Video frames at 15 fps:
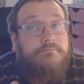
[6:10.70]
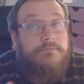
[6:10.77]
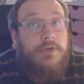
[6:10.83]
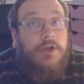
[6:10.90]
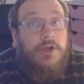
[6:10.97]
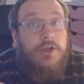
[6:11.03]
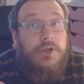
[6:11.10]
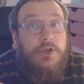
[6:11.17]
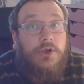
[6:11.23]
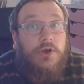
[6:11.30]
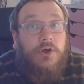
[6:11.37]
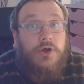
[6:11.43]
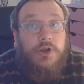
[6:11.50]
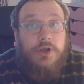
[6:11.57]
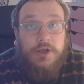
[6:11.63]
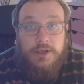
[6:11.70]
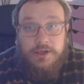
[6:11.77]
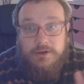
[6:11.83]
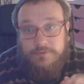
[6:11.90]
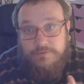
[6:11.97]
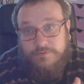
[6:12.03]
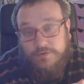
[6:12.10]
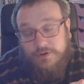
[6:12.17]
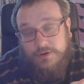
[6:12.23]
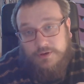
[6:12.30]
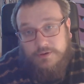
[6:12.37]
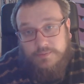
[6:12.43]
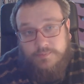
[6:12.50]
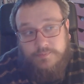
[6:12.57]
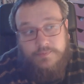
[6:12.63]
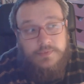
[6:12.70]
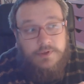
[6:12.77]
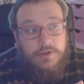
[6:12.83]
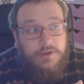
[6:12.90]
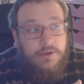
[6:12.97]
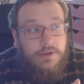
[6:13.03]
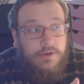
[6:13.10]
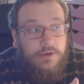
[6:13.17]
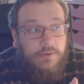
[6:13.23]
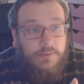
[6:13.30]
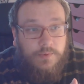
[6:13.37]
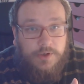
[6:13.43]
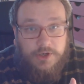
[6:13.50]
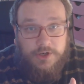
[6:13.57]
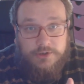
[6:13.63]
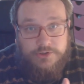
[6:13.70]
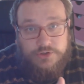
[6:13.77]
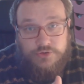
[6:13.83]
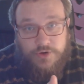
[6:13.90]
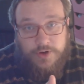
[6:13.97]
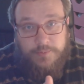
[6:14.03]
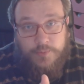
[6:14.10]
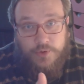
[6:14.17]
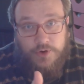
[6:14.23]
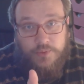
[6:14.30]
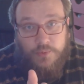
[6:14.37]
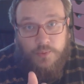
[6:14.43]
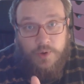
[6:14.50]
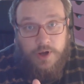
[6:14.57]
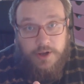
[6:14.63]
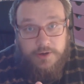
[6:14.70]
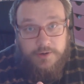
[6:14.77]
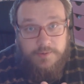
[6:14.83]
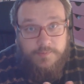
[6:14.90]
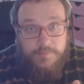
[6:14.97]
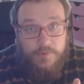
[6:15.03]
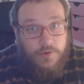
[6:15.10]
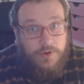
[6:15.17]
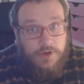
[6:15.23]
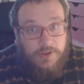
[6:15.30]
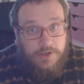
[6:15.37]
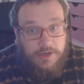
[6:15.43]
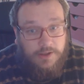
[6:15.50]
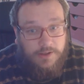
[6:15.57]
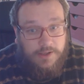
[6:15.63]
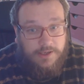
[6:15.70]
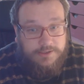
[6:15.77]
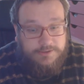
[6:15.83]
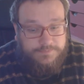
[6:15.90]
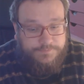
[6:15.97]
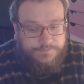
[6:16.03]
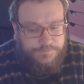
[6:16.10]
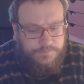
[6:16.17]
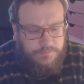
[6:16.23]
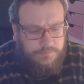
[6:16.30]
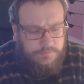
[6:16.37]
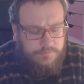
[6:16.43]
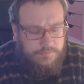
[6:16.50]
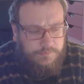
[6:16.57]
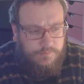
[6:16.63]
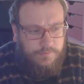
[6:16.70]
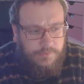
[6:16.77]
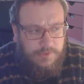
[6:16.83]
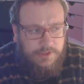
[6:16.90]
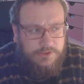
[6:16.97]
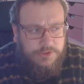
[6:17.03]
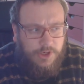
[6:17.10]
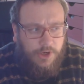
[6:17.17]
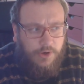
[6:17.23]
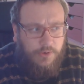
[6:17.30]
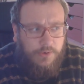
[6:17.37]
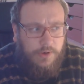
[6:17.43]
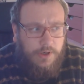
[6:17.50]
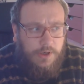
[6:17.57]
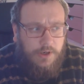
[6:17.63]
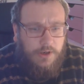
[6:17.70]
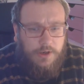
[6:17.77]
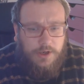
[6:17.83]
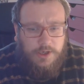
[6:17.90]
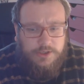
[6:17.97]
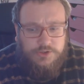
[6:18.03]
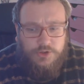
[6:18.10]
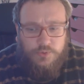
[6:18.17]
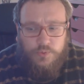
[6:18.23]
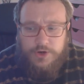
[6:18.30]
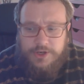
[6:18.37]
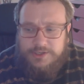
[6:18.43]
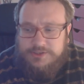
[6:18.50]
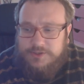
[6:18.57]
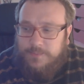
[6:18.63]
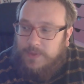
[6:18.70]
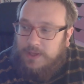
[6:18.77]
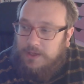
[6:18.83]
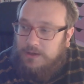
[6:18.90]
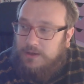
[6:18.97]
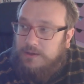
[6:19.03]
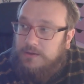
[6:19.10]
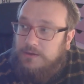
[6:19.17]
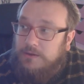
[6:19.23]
yearning for Windows 3.1 or anything like that. So I sort of wanted to make